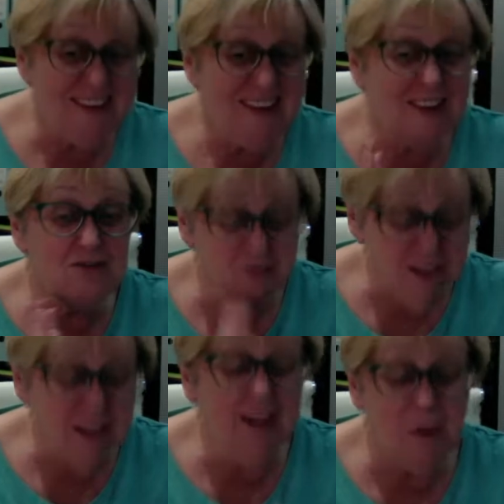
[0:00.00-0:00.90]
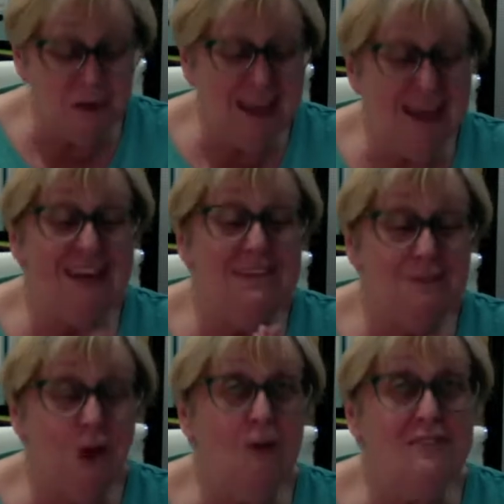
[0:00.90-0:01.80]
it's really okay
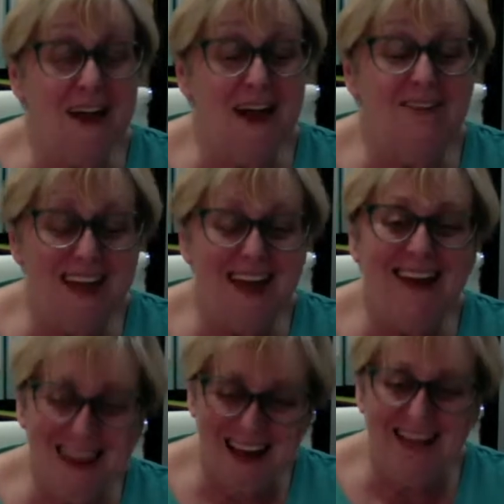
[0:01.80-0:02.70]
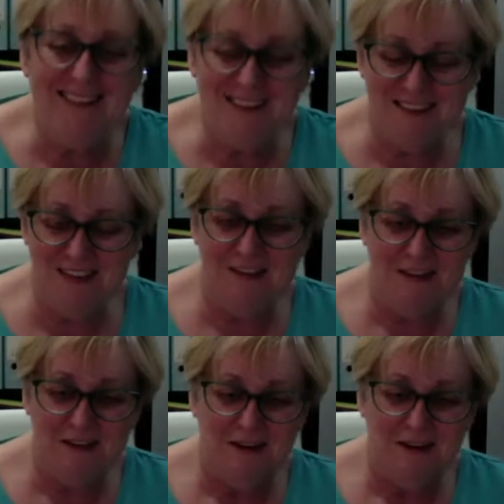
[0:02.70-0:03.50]
not to have any answers.